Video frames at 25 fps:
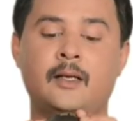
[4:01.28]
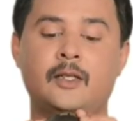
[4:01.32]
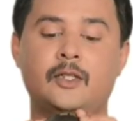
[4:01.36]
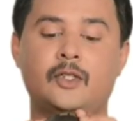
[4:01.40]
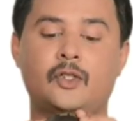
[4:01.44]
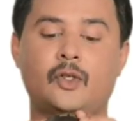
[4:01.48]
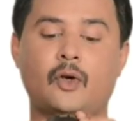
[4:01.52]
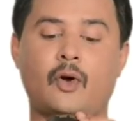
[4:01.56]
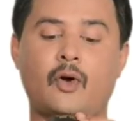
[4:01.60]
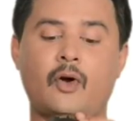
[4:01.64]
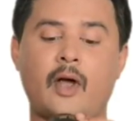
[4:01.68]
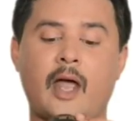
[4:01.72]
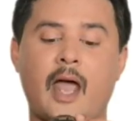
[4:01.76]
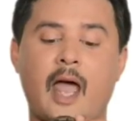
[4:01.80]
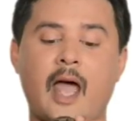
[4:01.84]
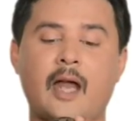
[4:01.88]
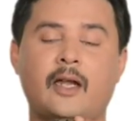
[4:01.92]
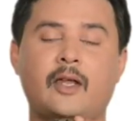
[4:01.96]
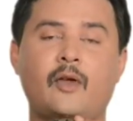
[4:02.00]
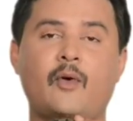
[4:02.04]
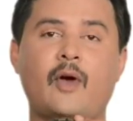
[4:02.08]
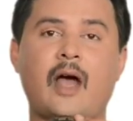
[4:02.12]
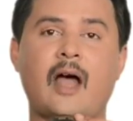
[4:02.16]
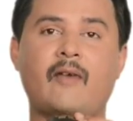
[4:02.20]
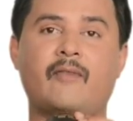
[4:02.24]
So
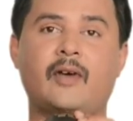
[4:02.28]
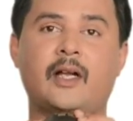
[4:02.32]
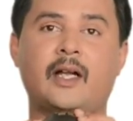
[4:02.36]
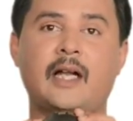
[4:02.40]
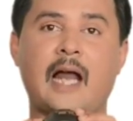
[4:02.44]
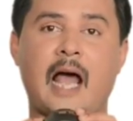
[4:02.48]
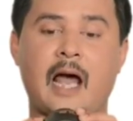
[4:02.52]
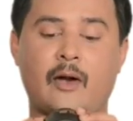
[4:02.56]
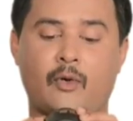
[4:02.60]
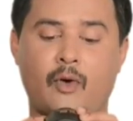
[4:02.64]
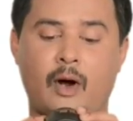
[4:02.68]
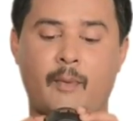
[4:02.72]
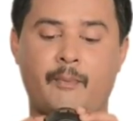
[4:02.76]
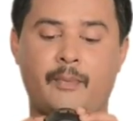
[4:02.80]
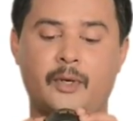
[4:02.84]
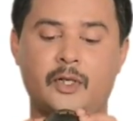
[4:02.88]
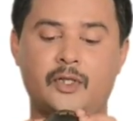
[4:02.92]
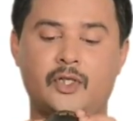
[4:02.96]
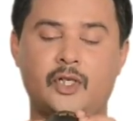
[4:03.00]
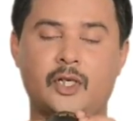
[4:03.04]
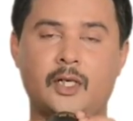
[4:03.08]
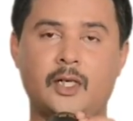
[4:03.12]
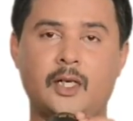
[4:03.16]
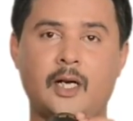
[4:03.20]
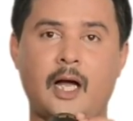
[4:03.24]
here you have a narrow
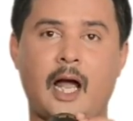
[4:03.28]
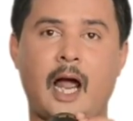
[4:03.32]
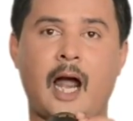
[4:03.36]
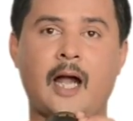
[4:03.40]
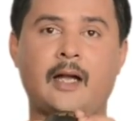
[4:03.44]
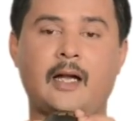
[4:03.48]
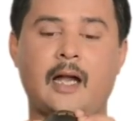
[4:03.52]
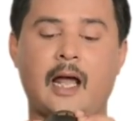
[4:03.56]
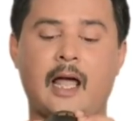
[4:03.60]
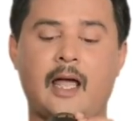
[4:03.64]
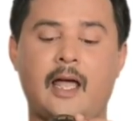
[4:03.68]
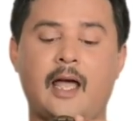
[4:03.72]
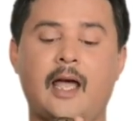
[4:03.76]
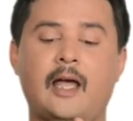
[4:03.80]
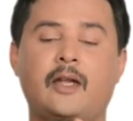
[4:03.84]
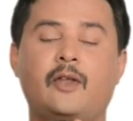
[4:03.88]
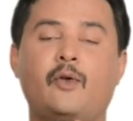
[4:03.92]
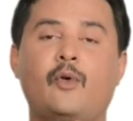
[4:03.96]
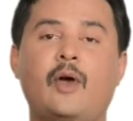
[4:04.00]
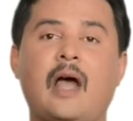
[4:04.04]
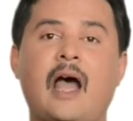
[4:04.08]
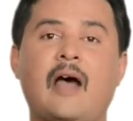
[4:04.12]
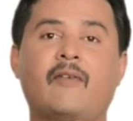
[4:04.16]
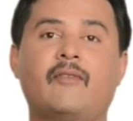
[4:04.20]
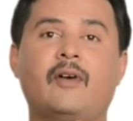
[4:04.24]
aperture and here
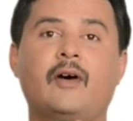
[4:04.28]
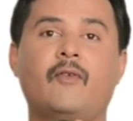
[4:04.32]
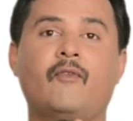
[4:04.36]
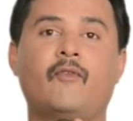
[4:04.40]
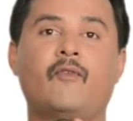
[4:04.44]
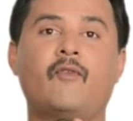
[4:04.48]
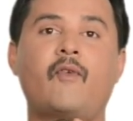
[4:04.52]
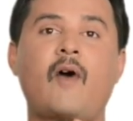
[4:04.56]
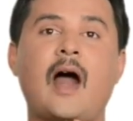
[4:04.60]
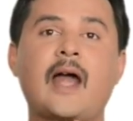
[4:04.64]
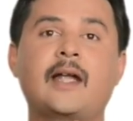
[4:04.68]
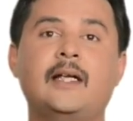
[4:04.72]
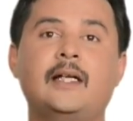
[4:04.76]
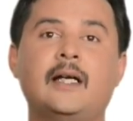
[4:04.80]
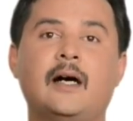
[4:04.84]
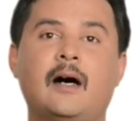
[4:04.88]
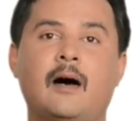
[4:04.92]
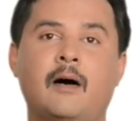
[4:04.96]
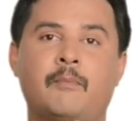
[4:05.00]
you have a wider